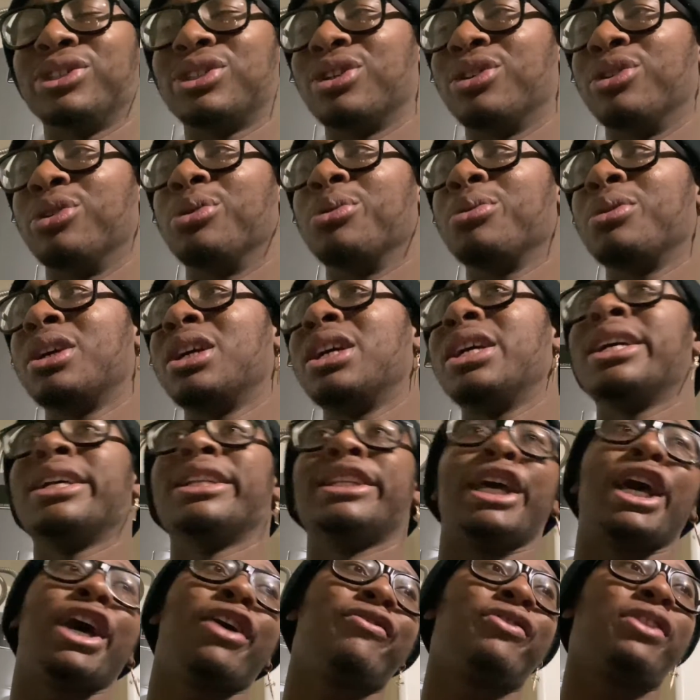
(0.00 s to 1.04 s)
So to
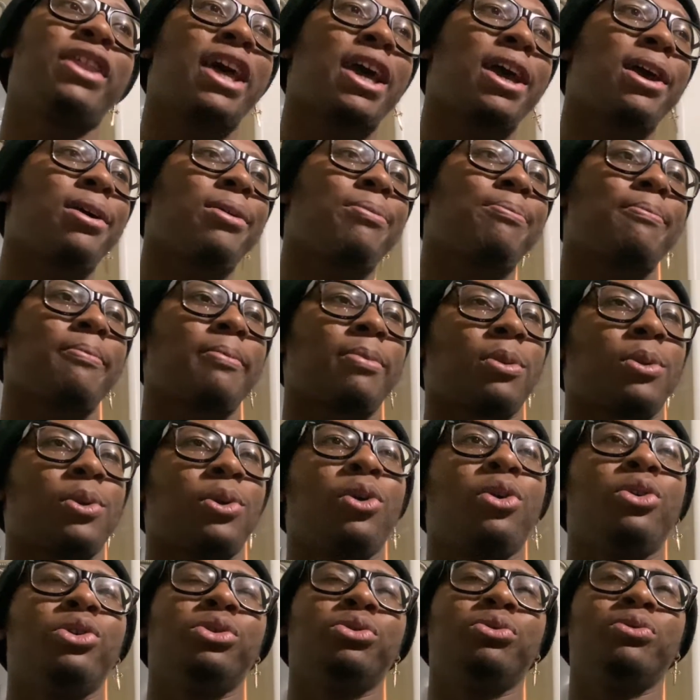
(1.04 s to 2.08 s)
have that
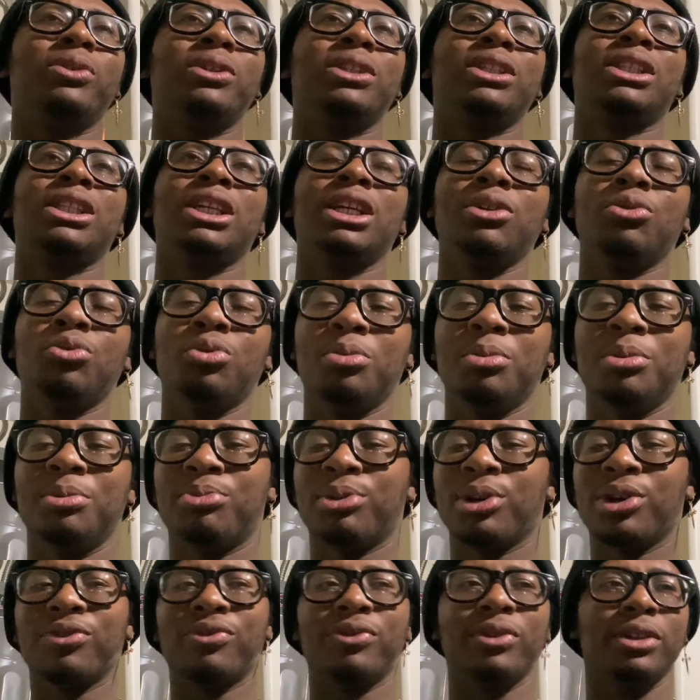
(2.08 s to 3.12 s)
on one thing would be
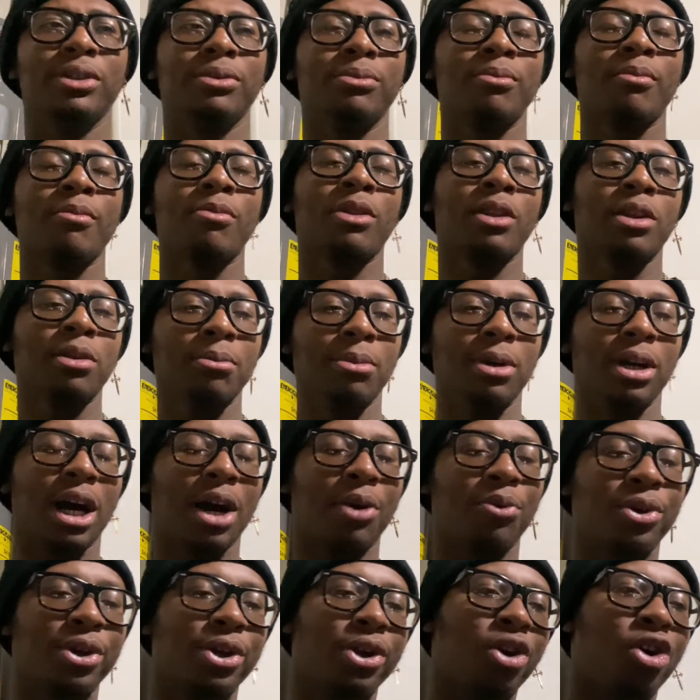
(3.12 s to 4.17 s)
perfect. But I
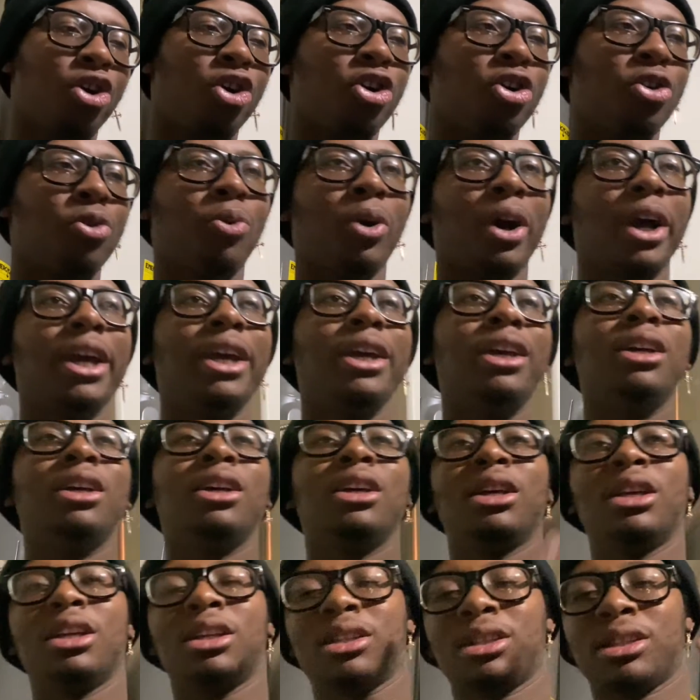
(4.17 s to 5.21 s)
want it all white,
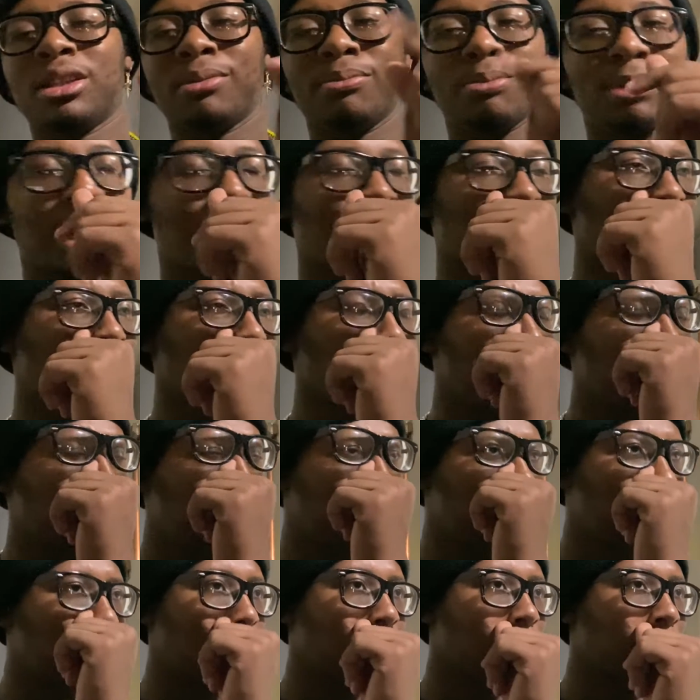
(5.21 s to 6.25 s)
the black roof
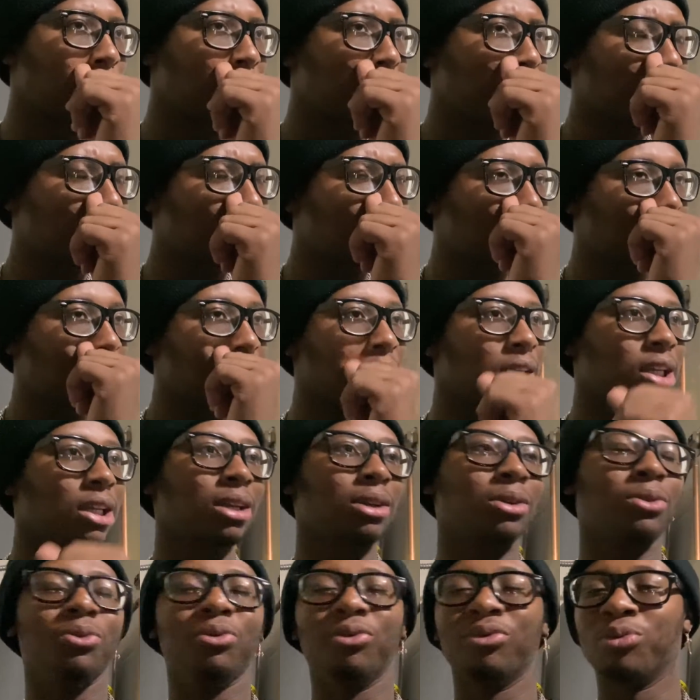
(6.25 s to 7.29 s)
with the black
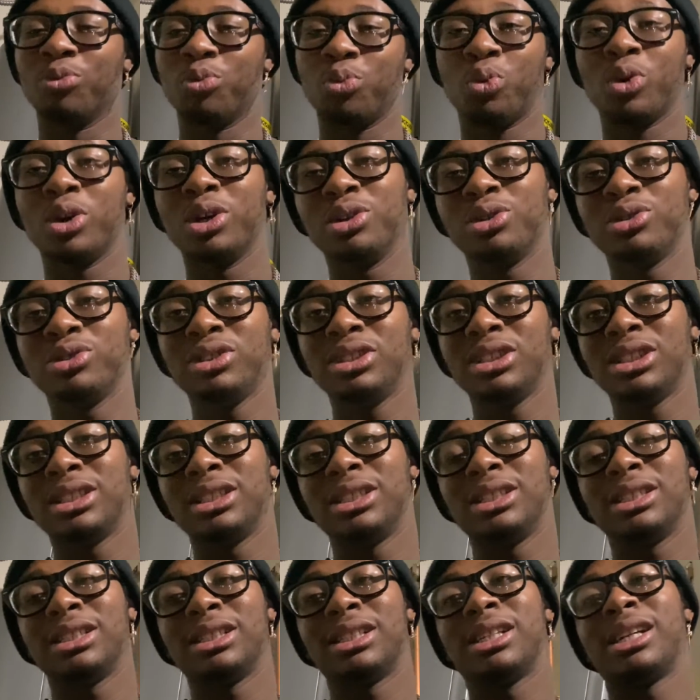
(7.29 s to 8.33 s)
wheels.
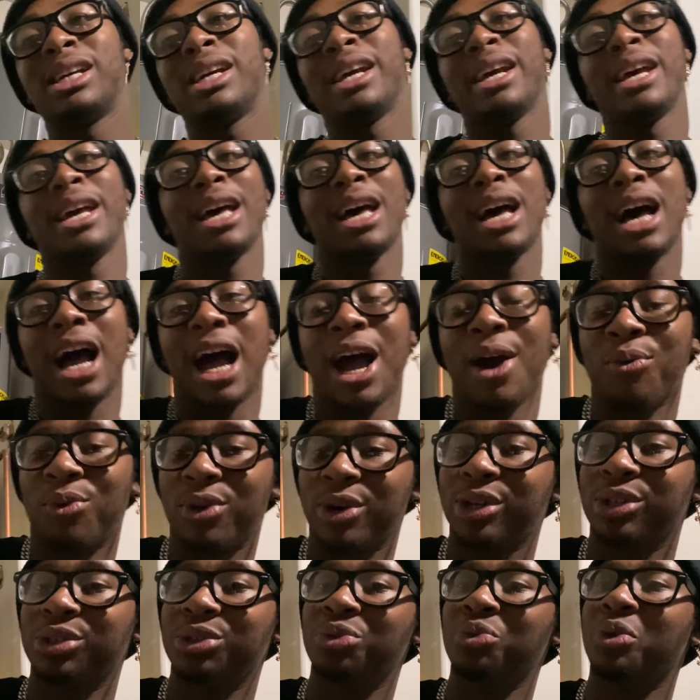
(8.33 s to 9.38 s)
I
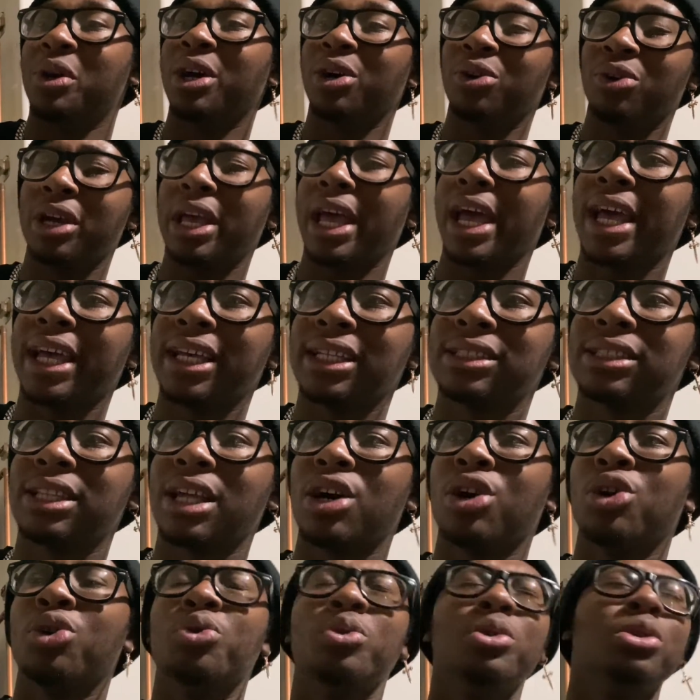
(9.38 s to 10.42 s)
want to do Hellcat
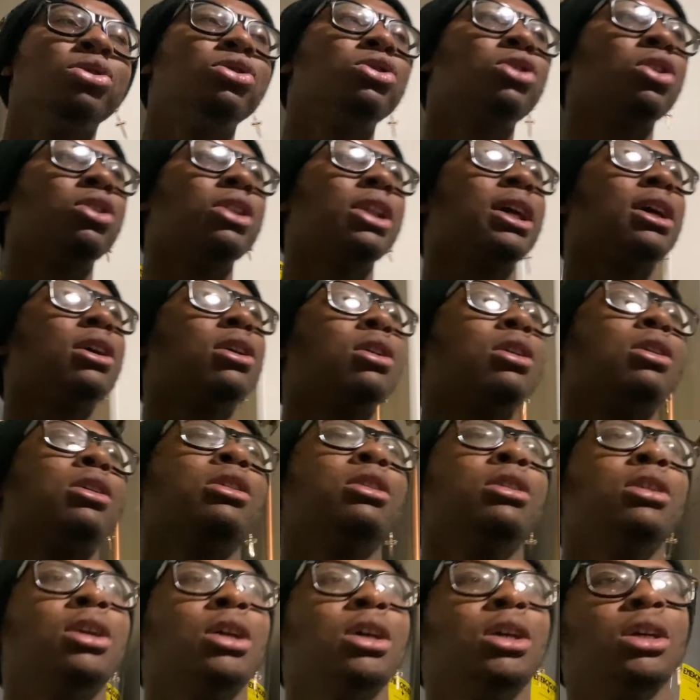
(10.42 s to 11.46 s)
style wheels on that
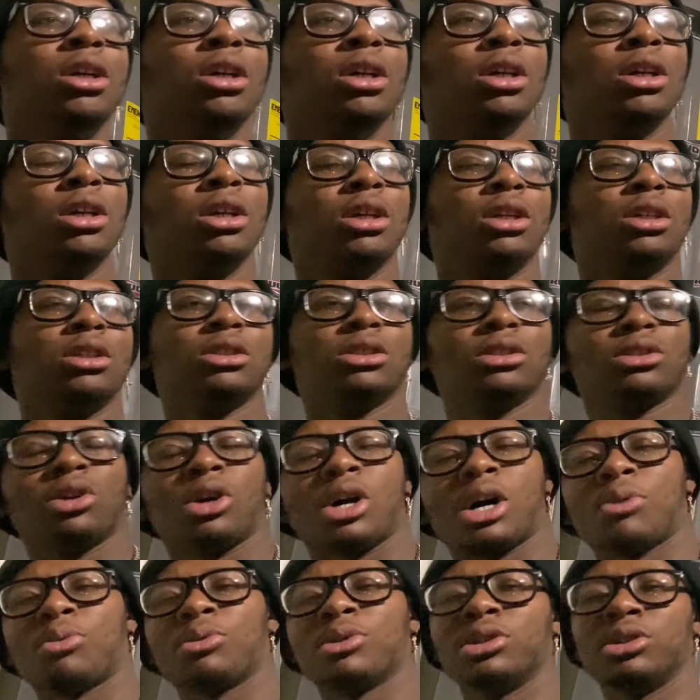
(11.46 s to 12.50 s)
car. So
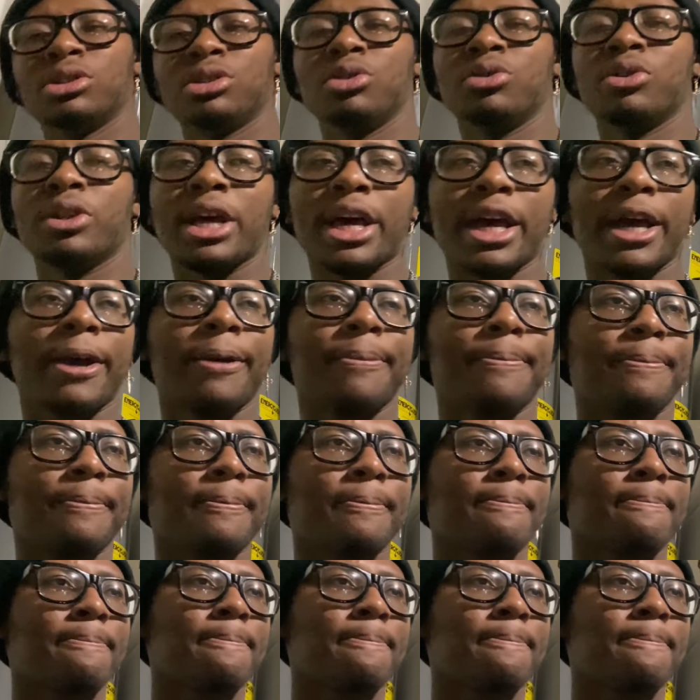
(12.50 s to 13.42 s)
I want to do that.